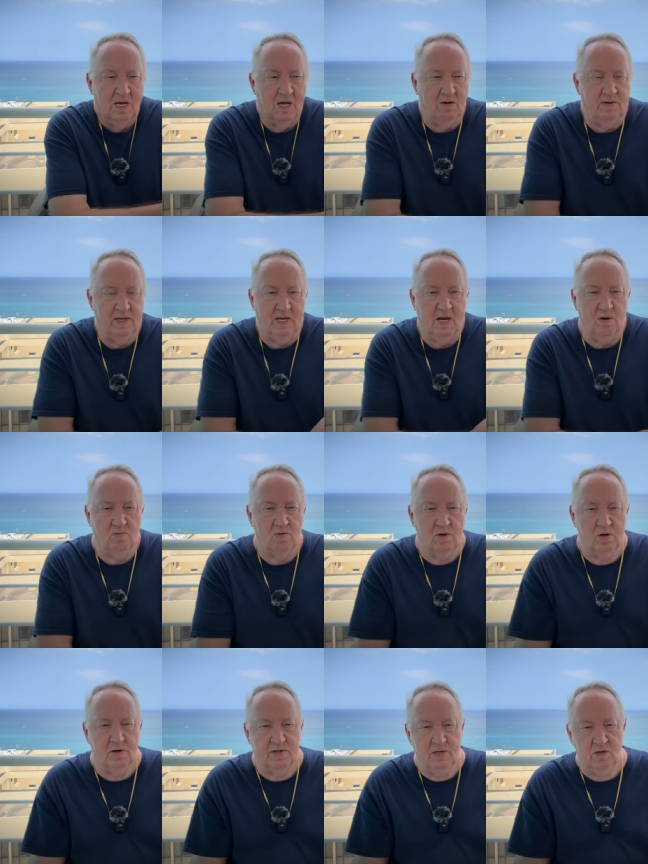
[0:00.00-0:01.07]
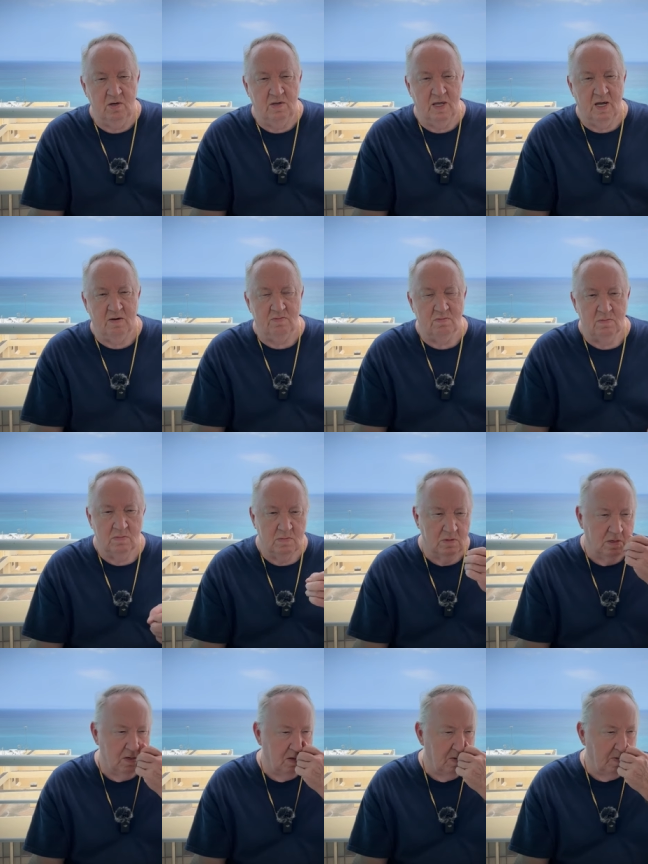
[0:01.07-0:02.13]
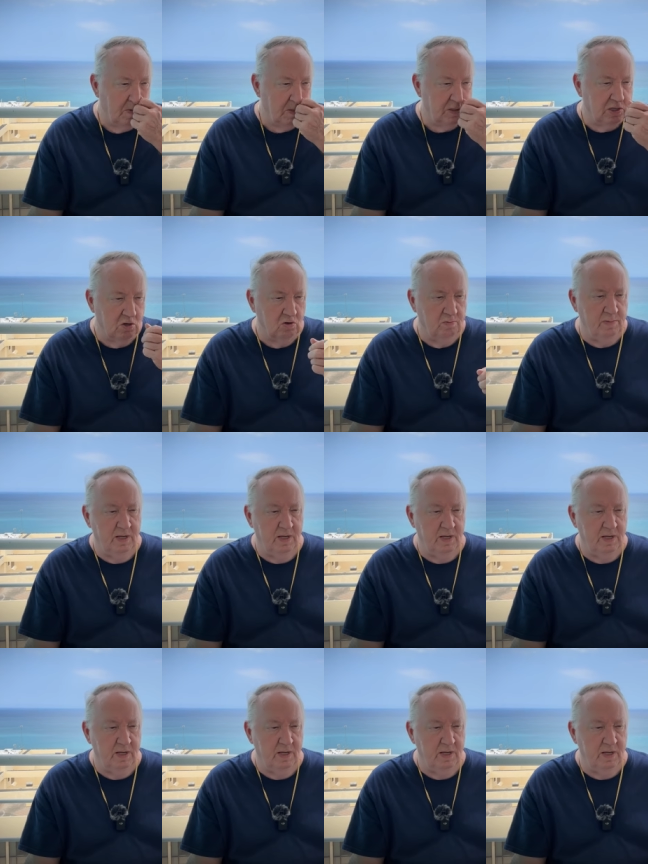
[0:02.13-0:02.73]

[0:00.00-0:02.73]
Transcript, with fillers: I only got one or two that told